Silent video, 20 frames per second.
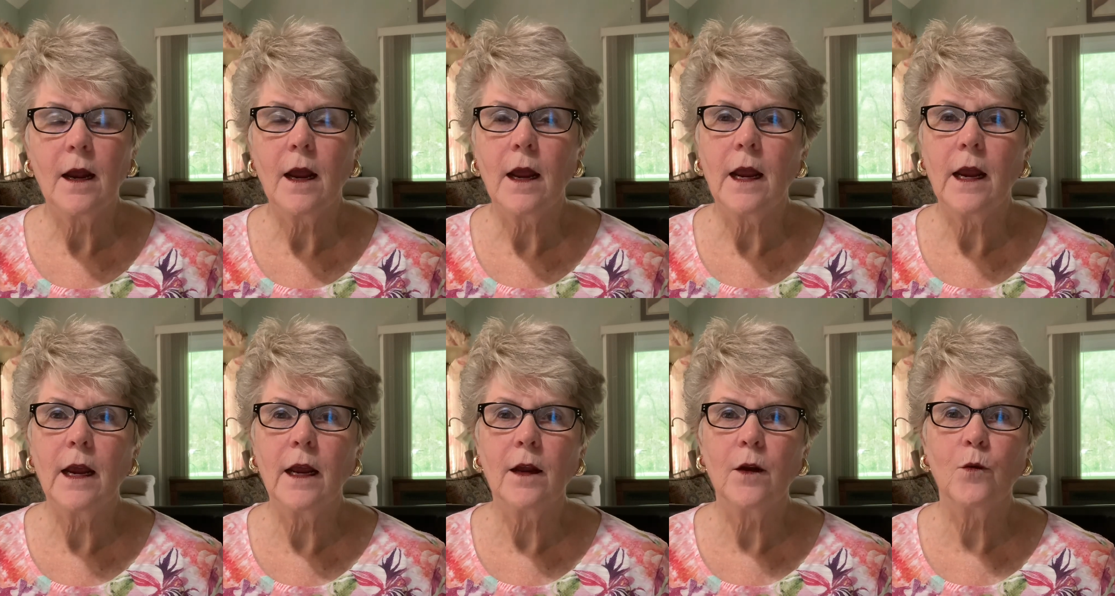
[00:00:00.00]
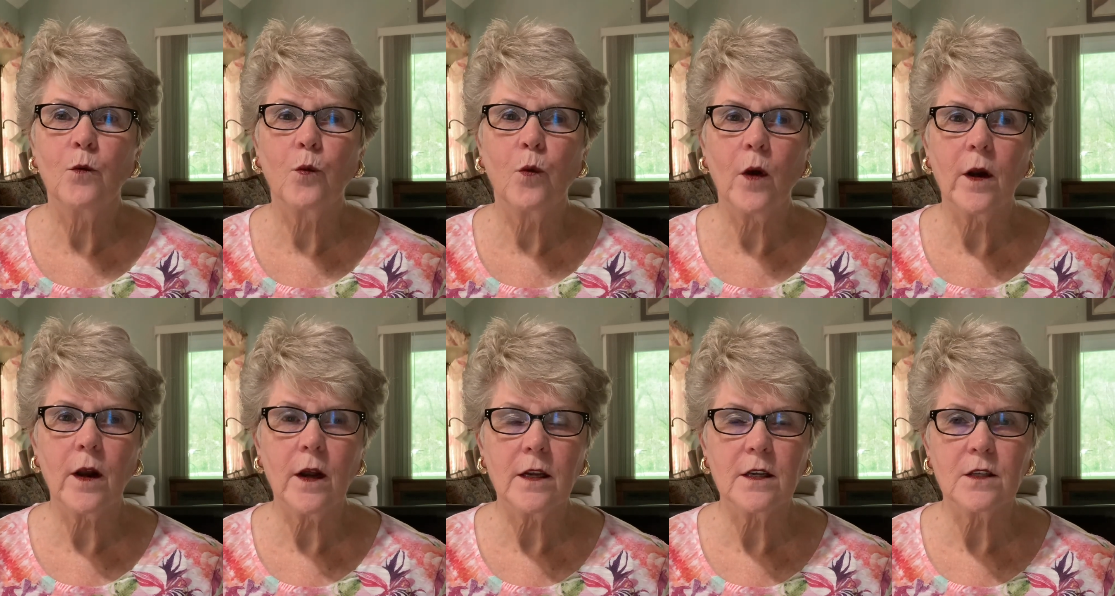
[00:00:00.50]
And what
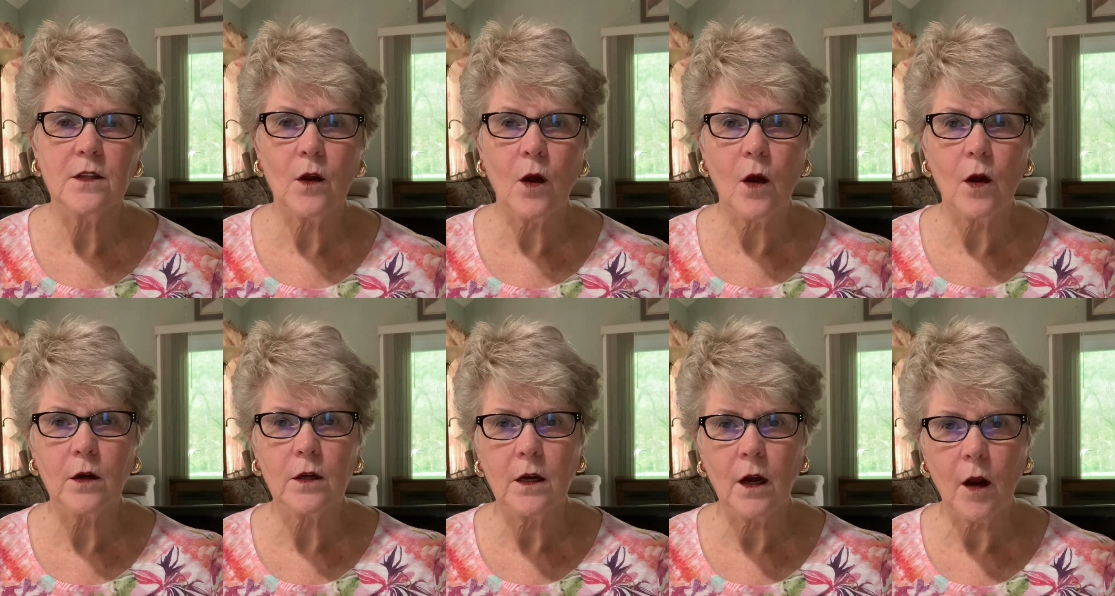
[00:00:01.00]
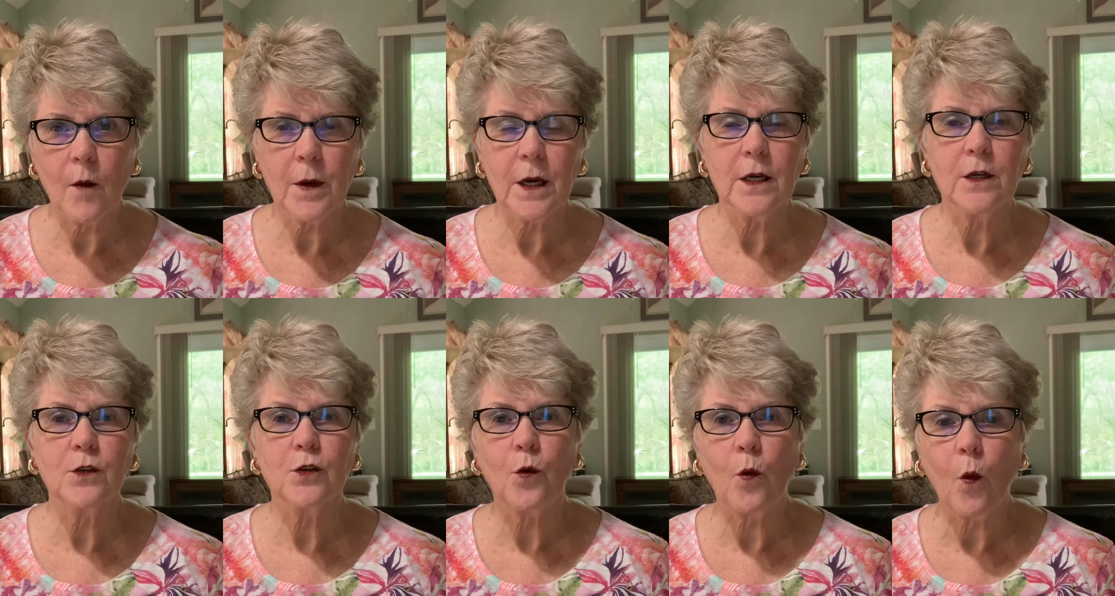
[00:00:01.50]
I saw
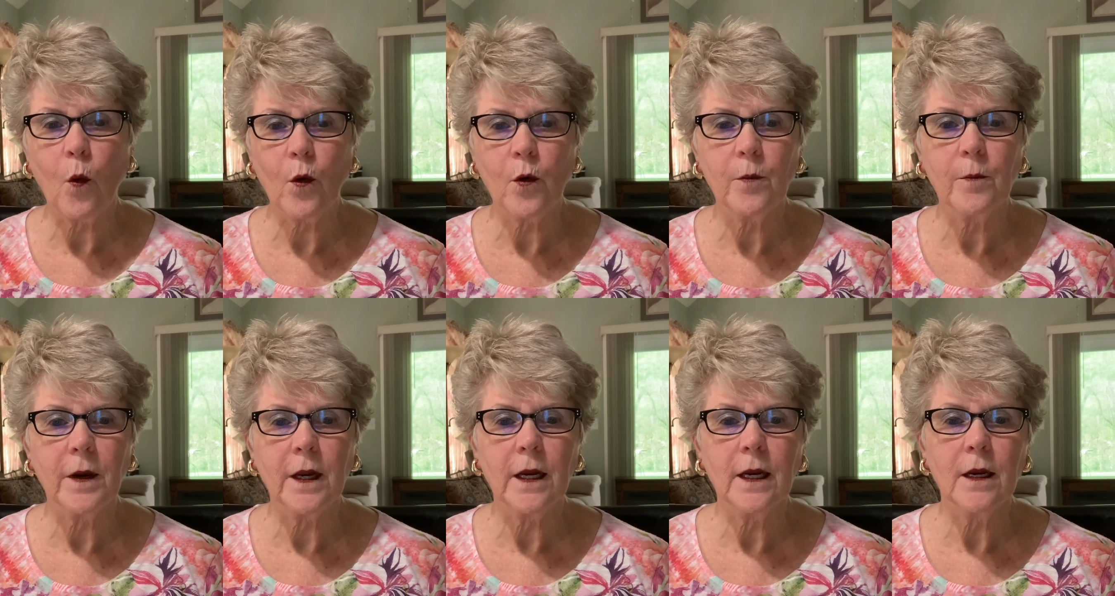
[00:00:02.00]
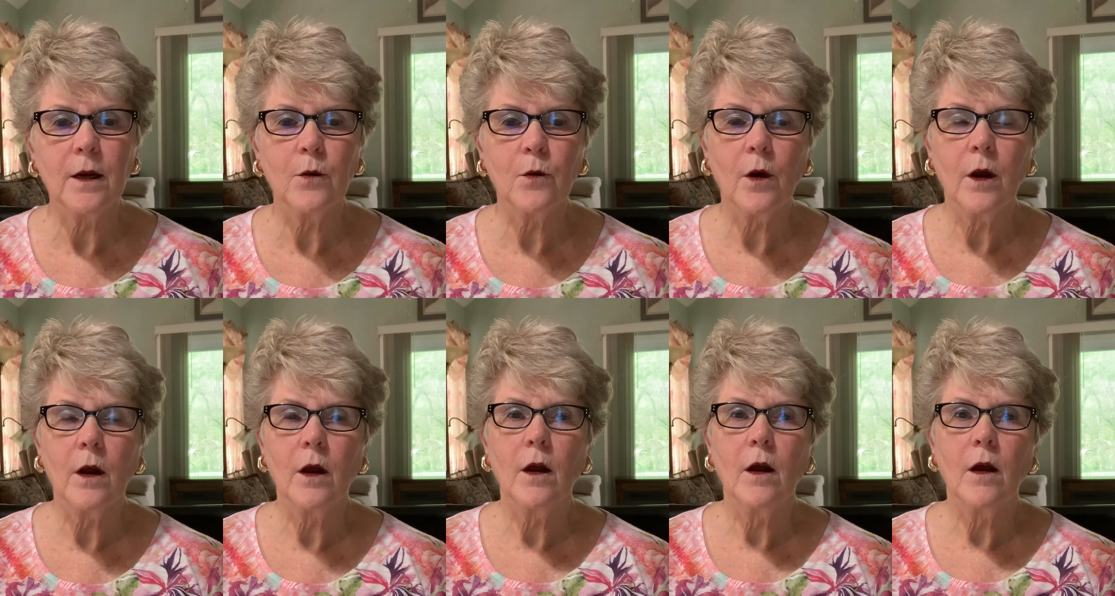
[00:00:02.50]
coming toward me
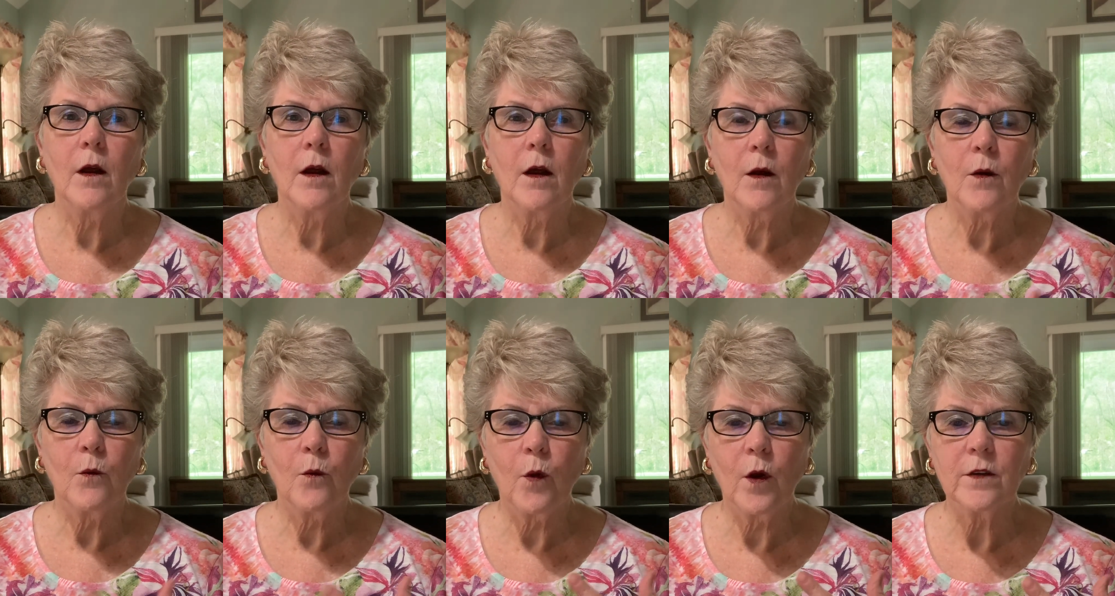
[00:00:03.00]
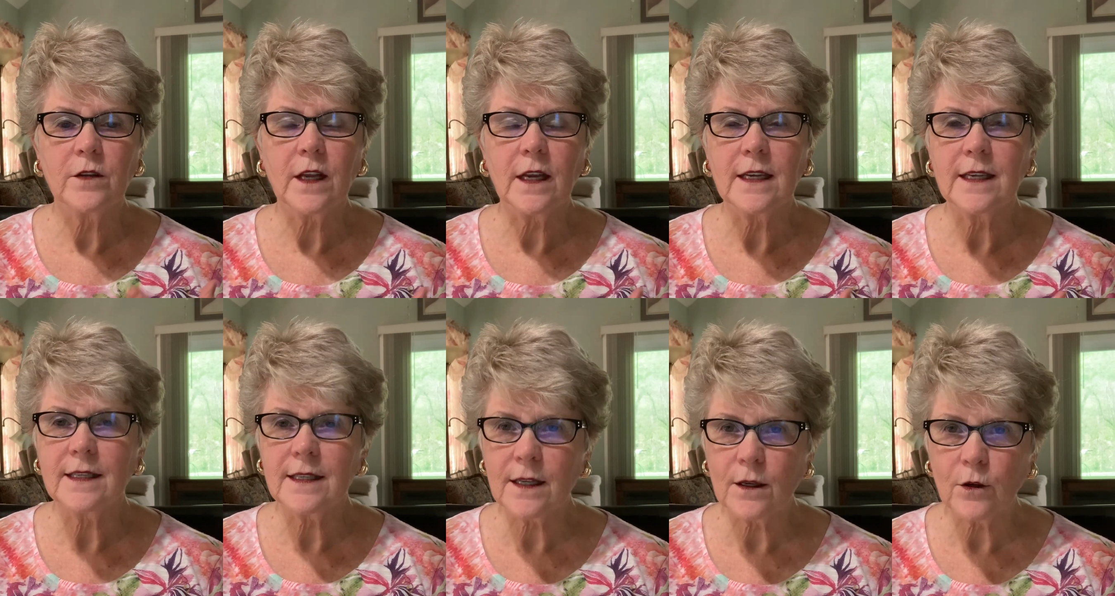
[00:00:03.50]
was a
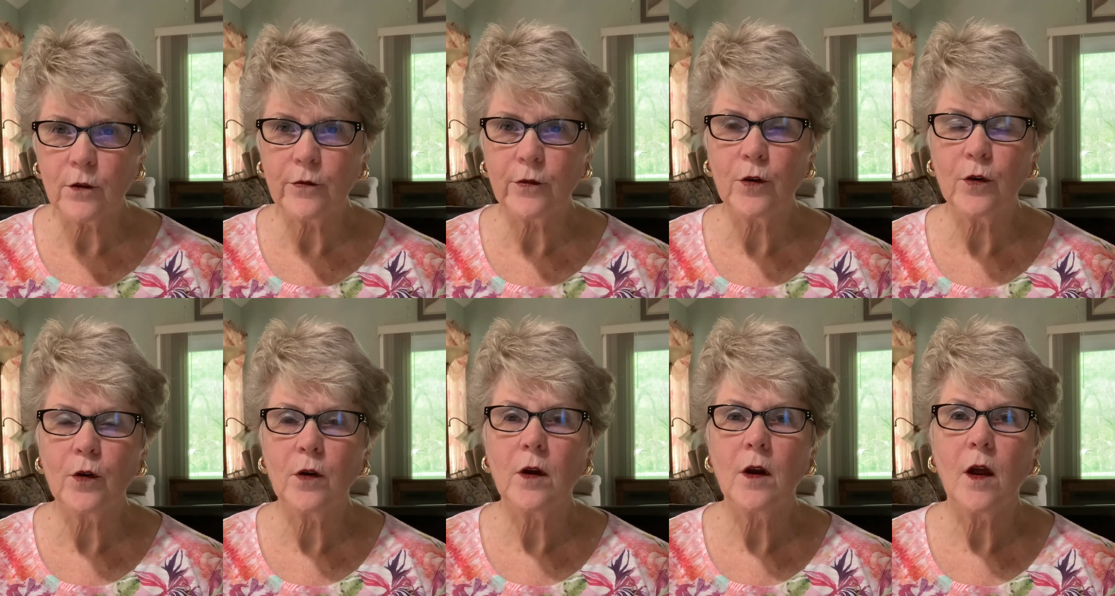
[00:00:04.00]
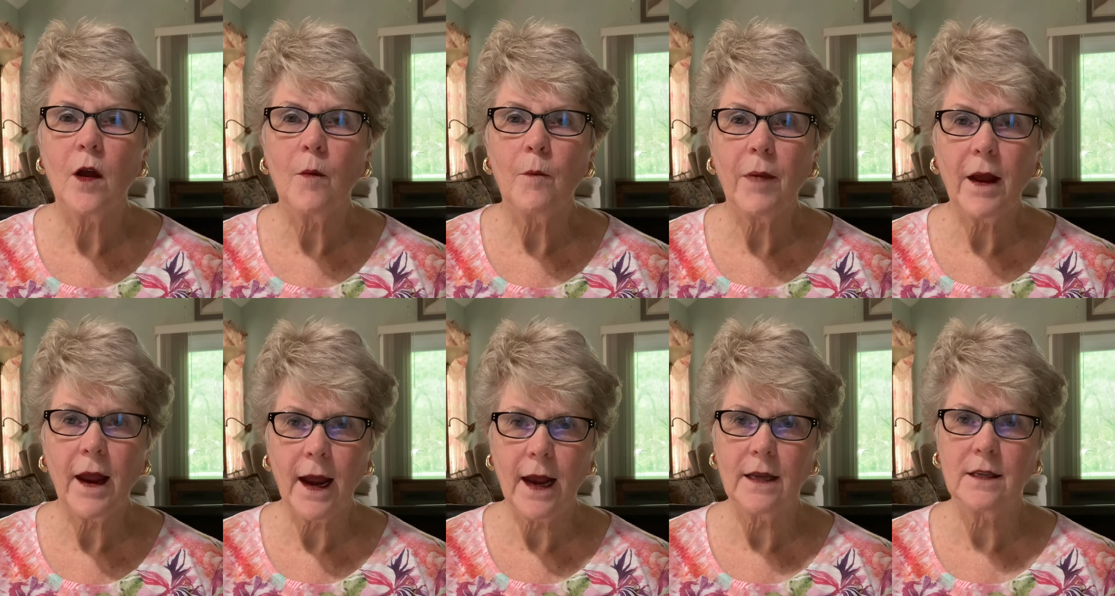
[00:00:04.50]
silver
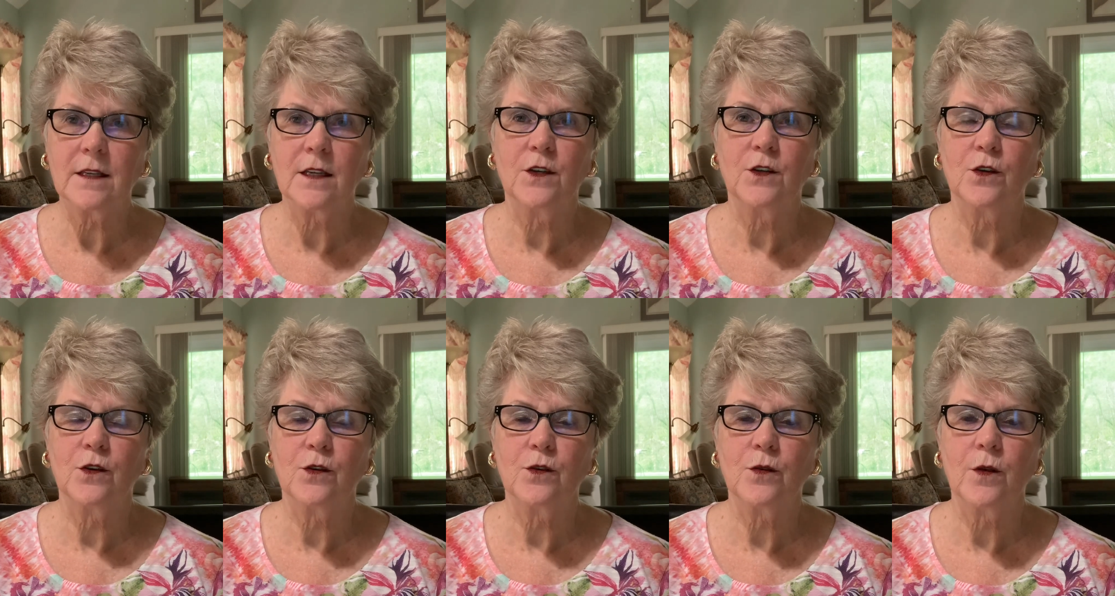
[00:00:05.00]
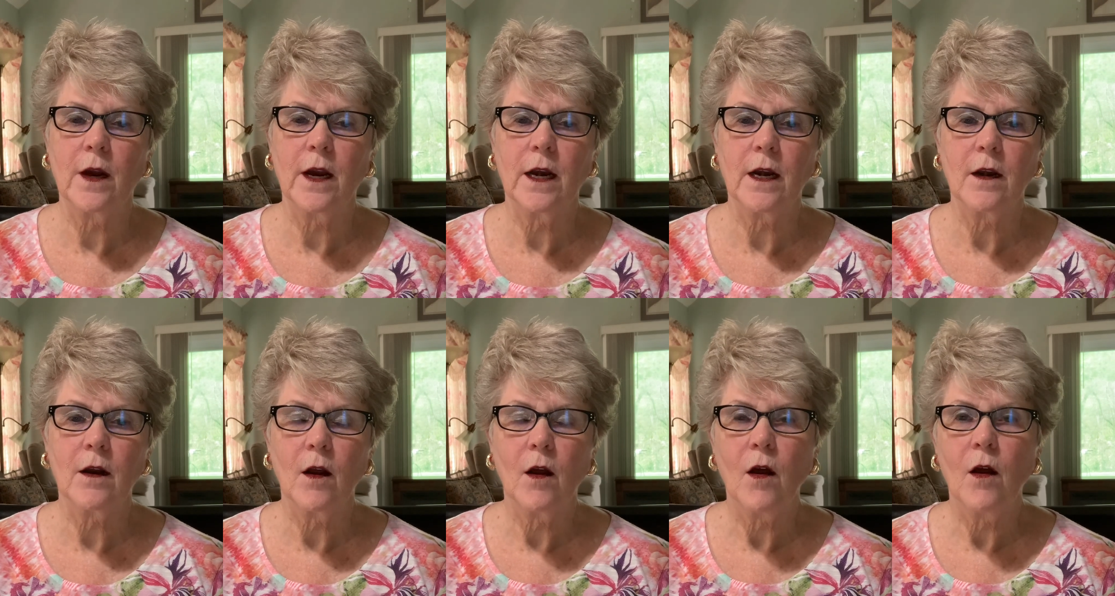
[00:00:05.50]
passenger train,